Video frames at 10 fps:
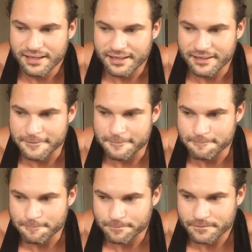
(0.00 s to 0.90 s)

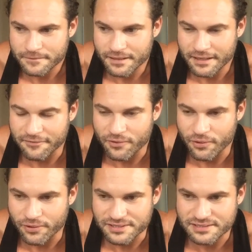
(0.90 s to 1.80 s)
And of
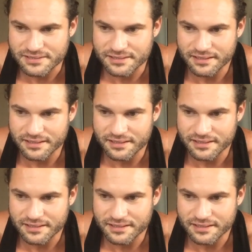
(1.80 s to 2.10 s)
course,